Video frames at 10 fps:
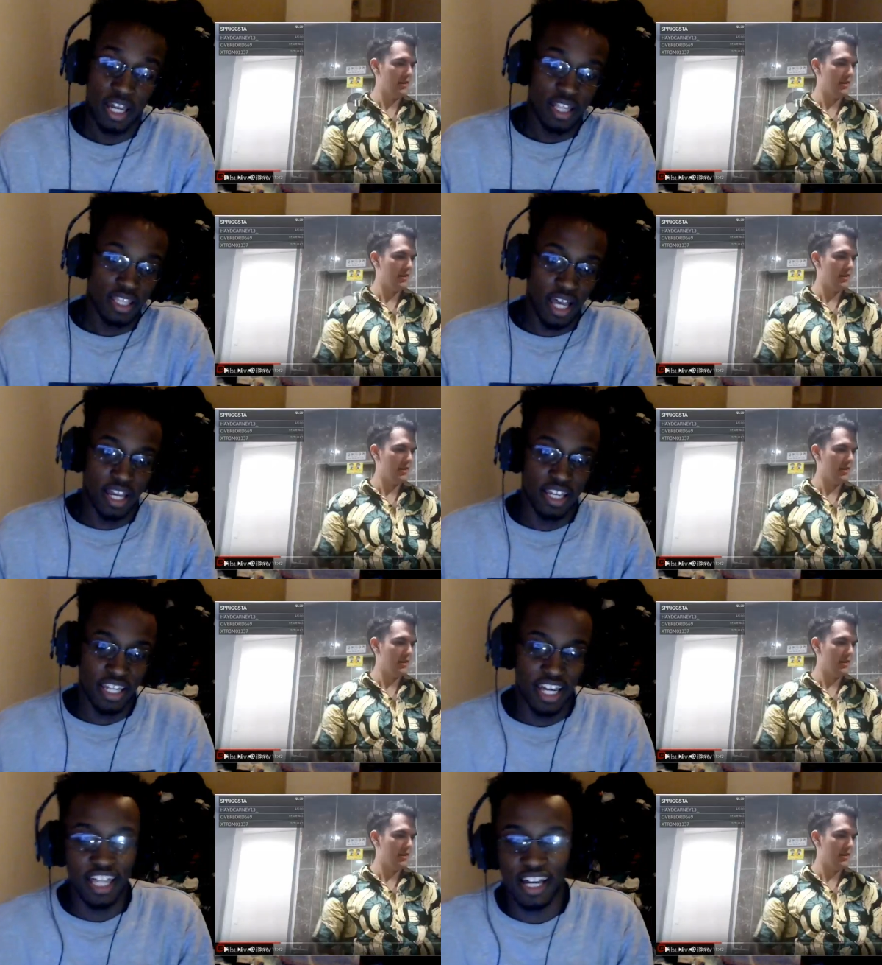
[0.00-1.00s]
Speaker 1: that
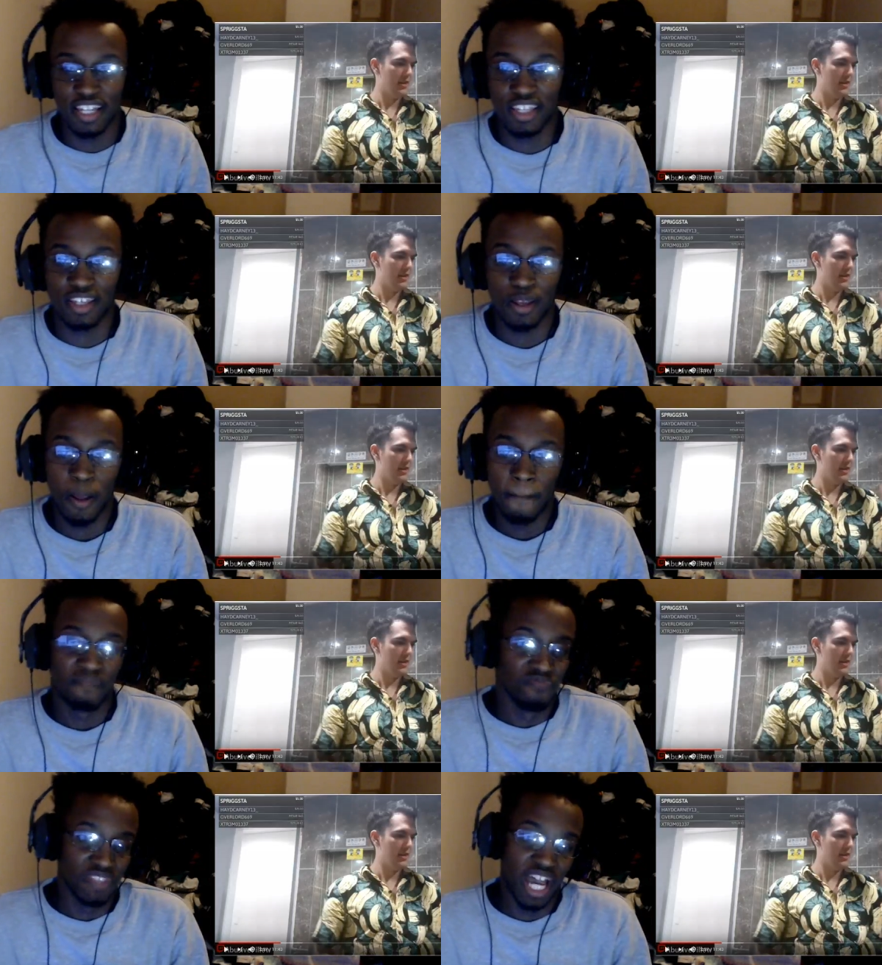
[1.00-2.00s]
yeah, that's
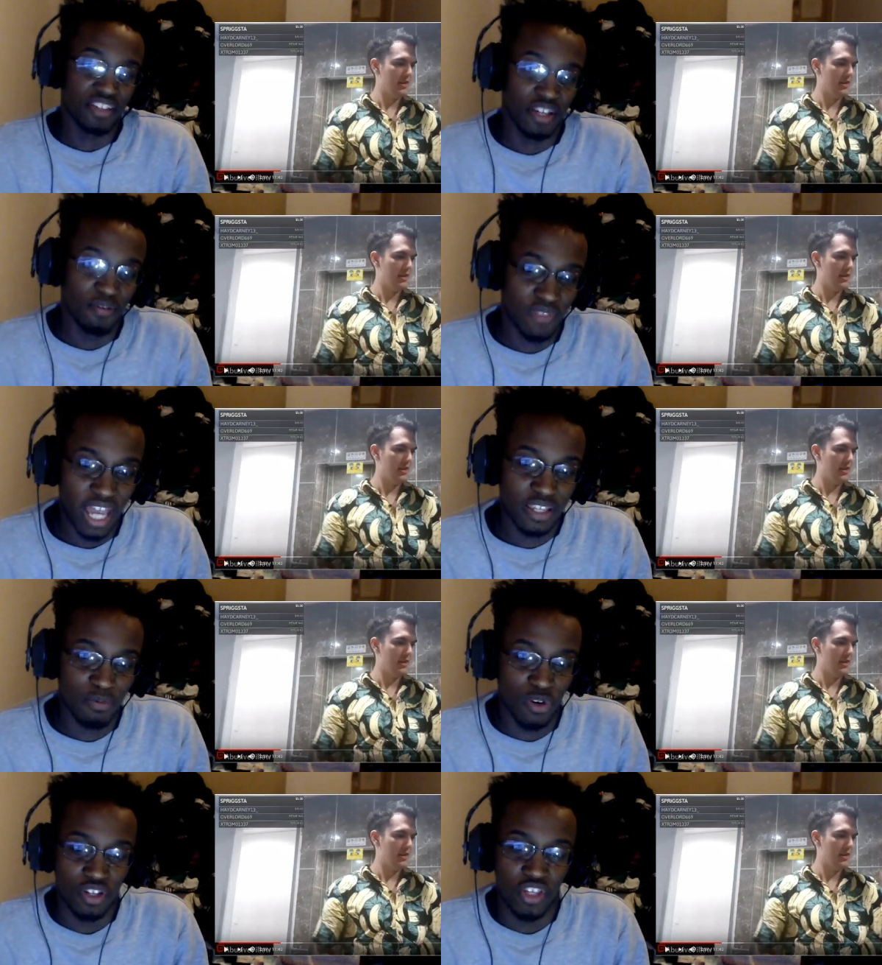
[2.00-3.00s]
that's that's
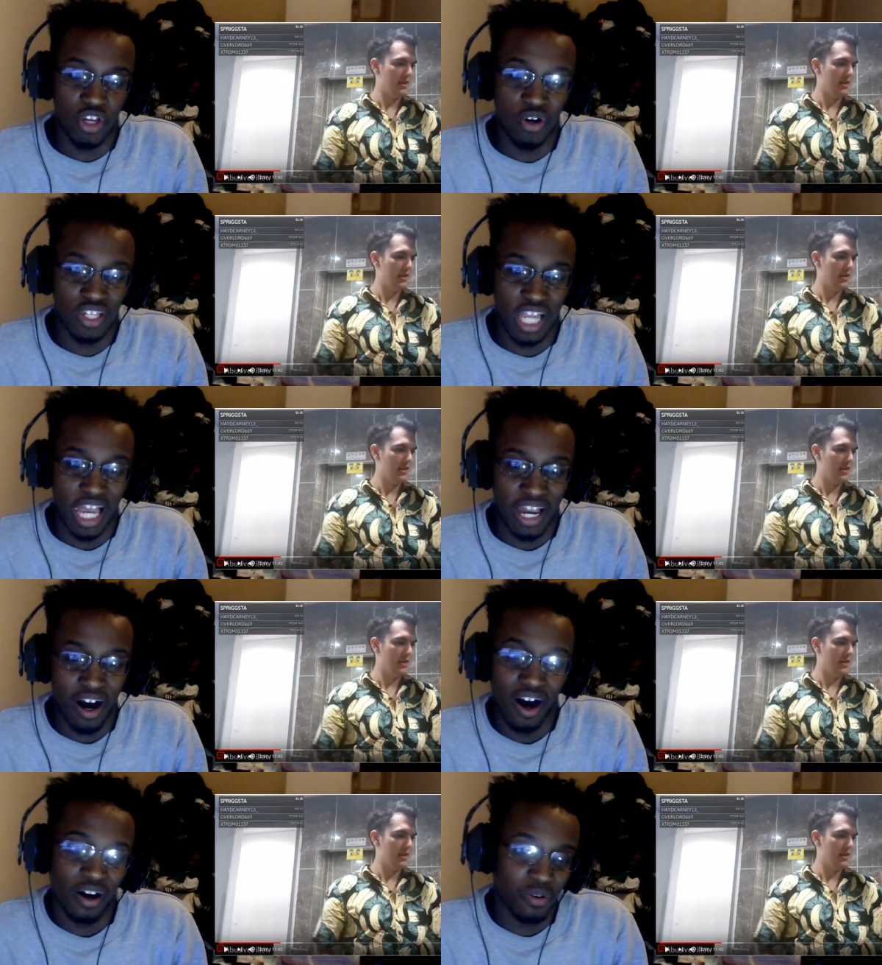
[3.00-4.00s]
more so is like
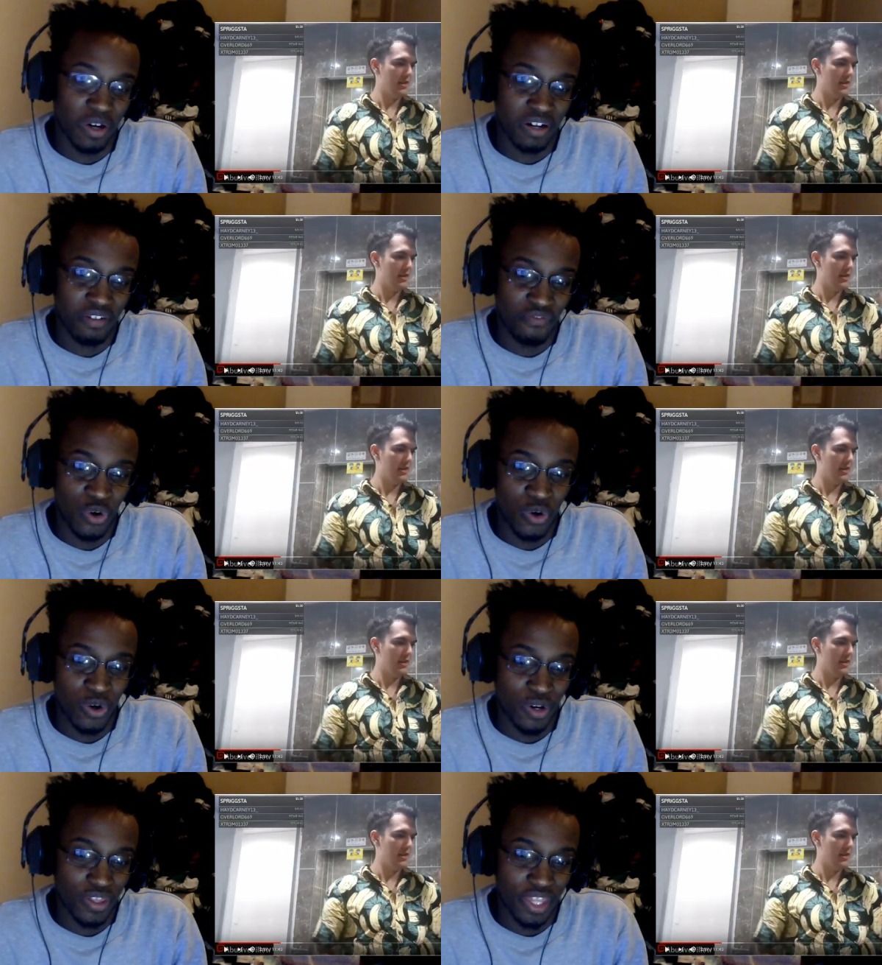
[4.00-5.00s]
awkward
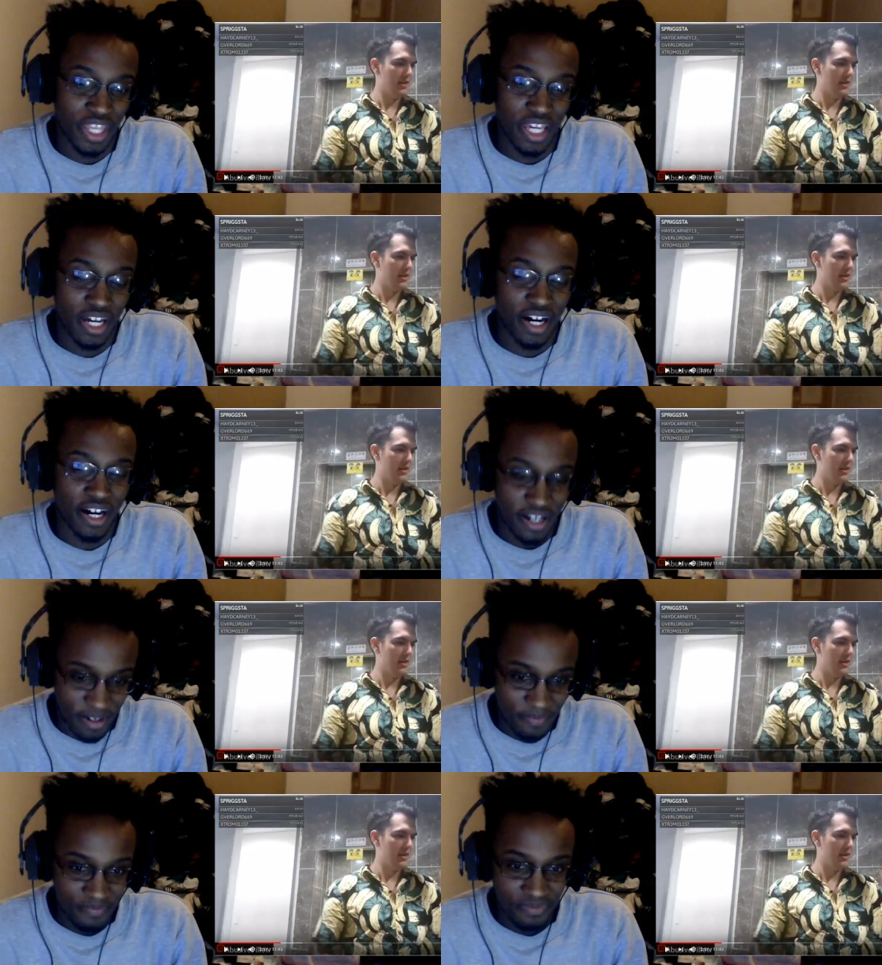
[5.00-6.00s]
for the
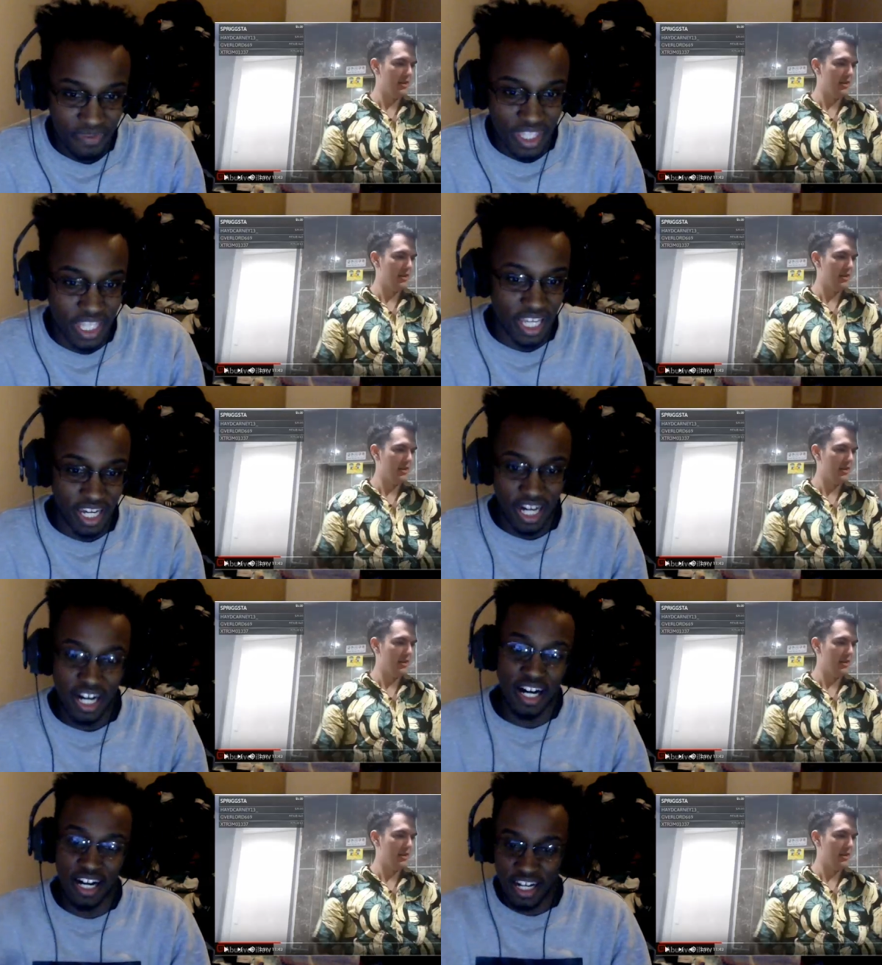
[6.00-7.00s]
um the
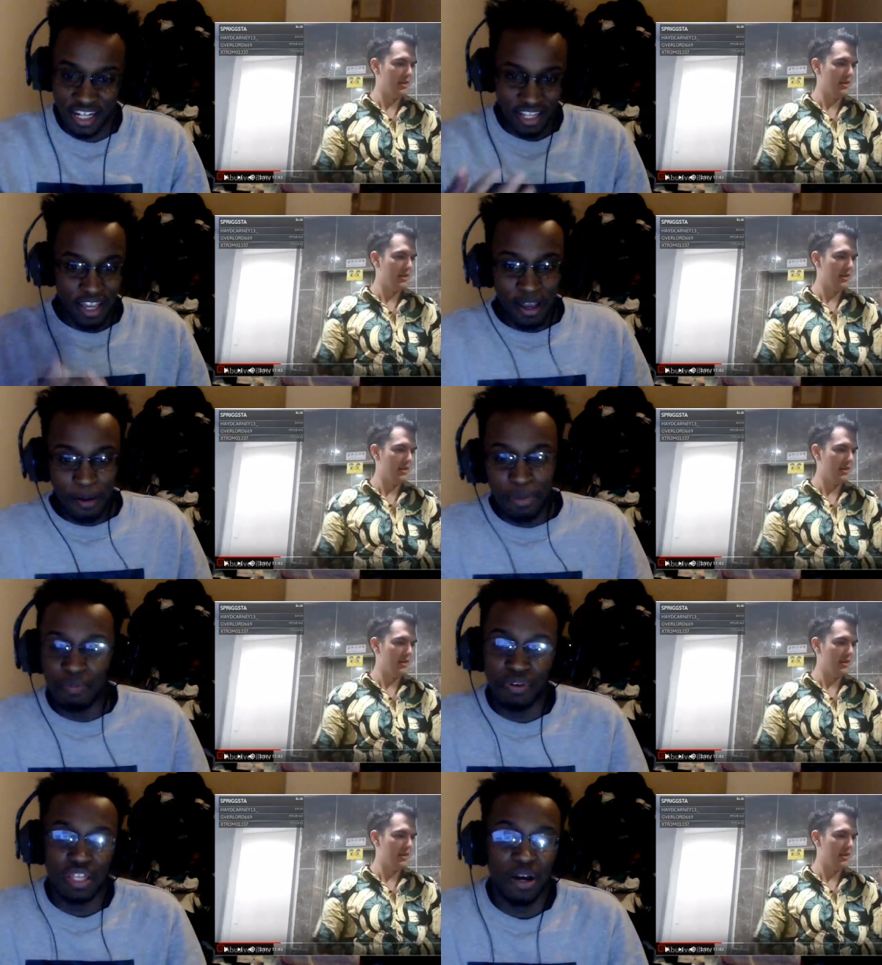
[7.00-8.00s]
uh people
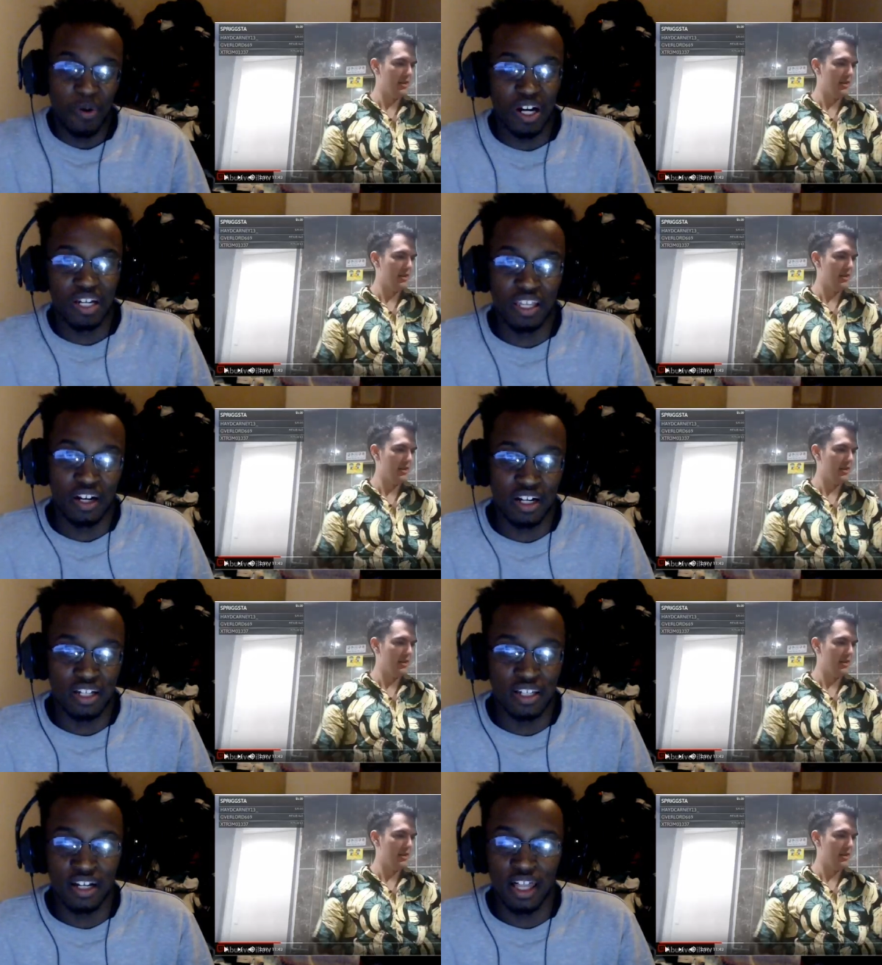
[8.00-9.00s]
that works there because
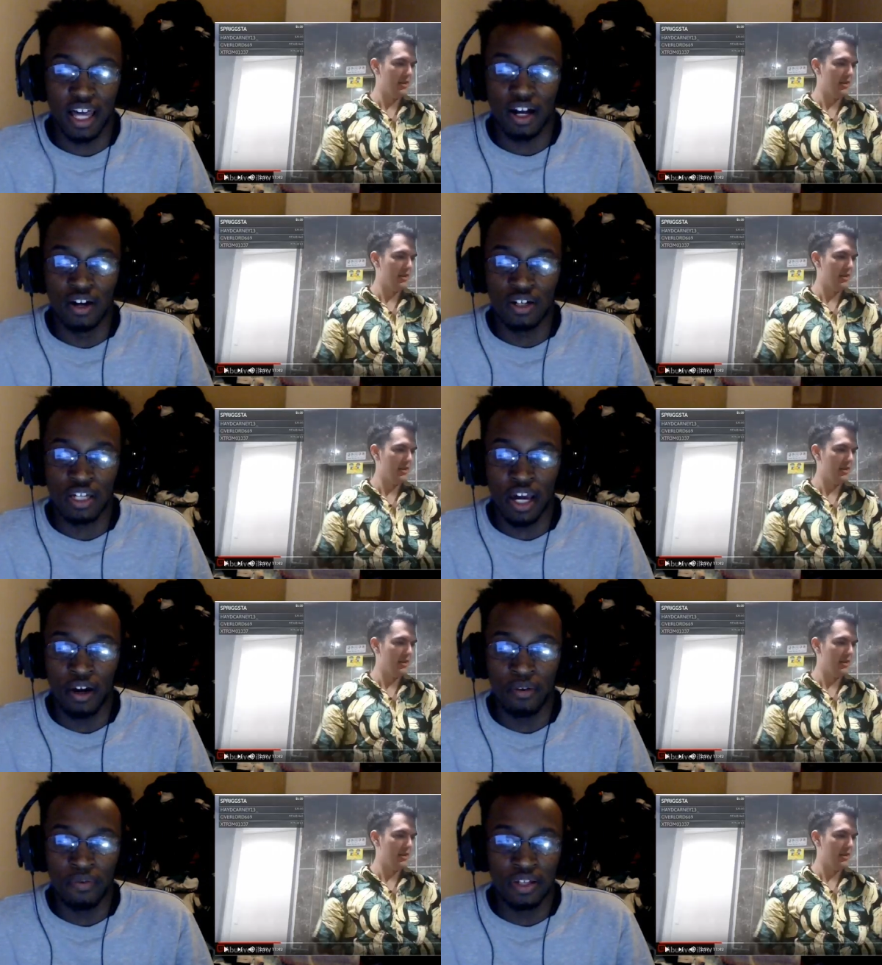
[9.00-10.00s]
they're like, okay,
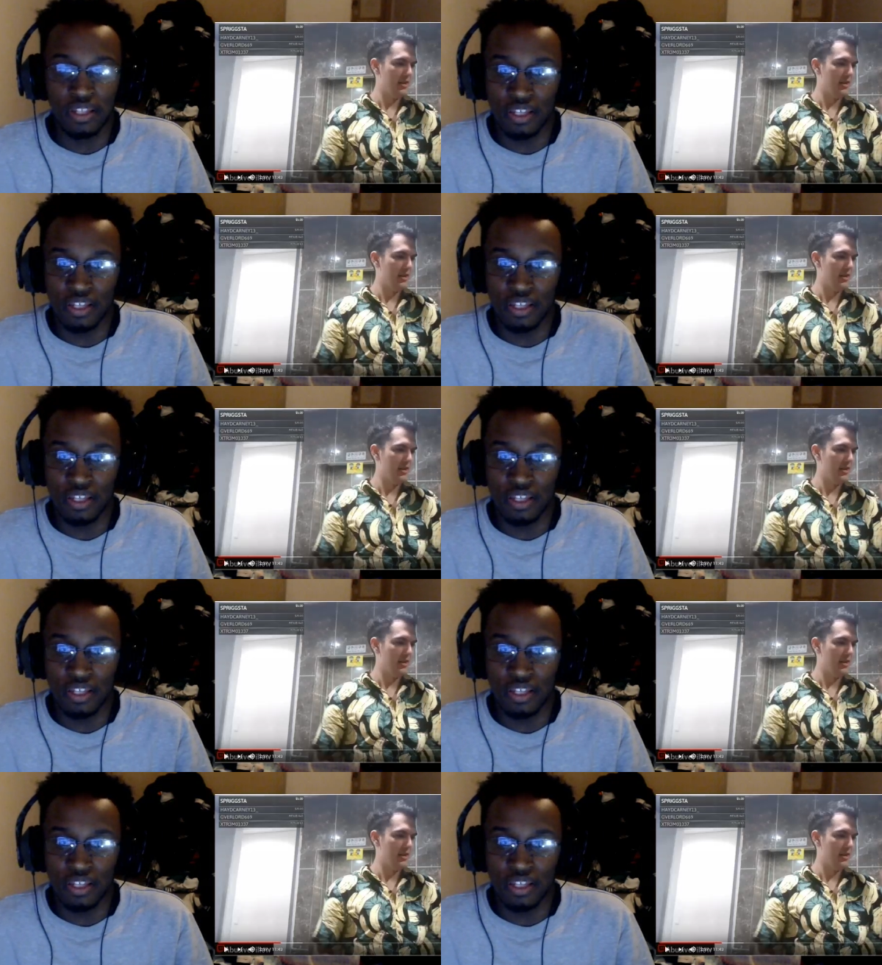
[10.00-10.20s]
what's this